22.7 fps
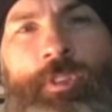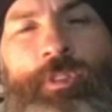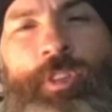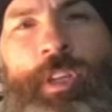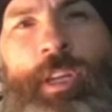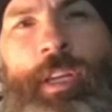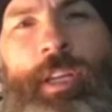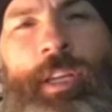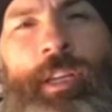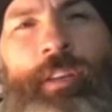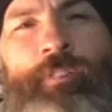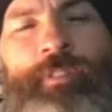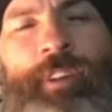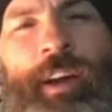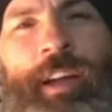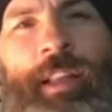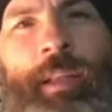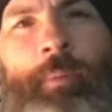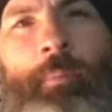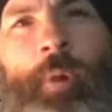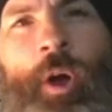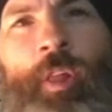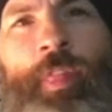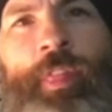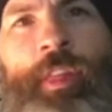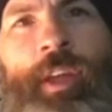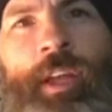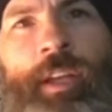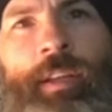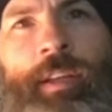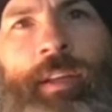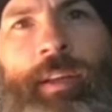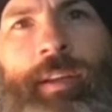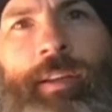see, he didn't find them
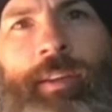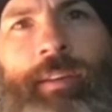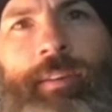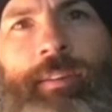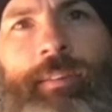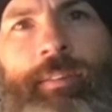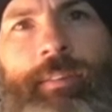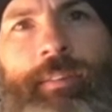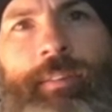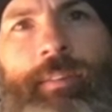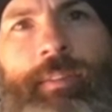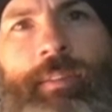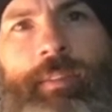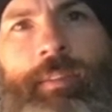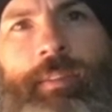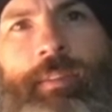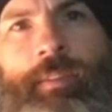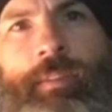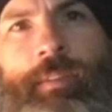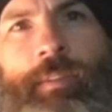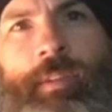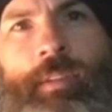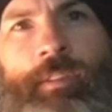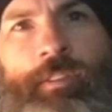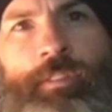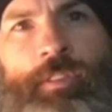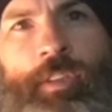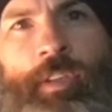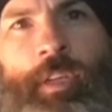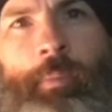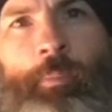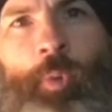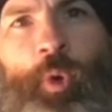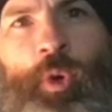authentic. On
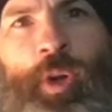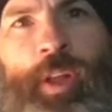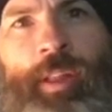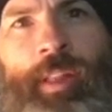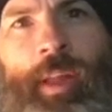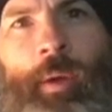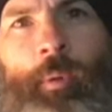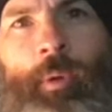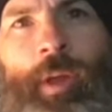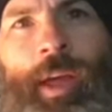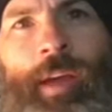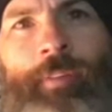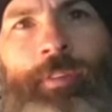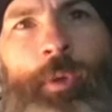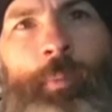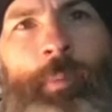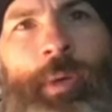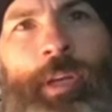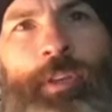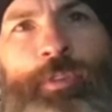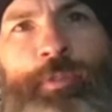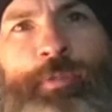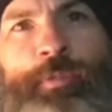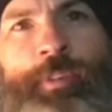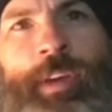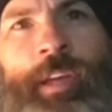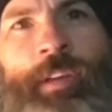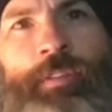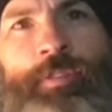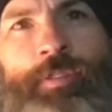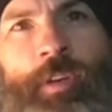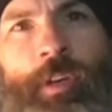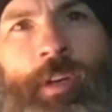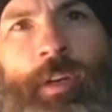Sunday morning, they would have their best
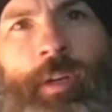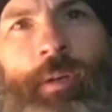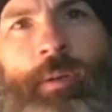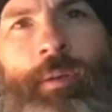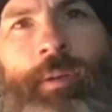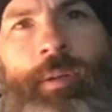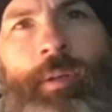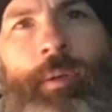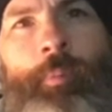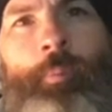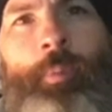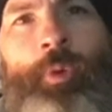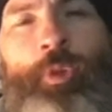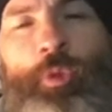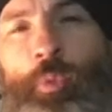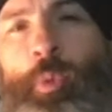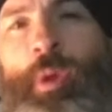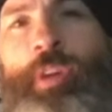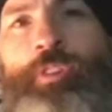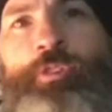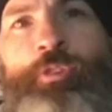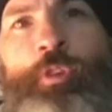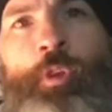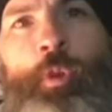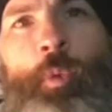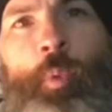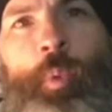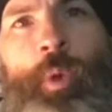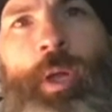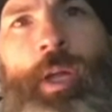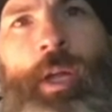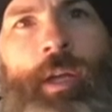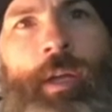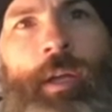face on, but the rest of the
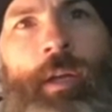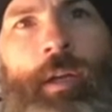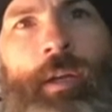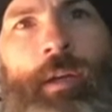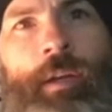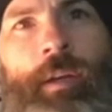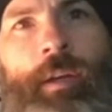week,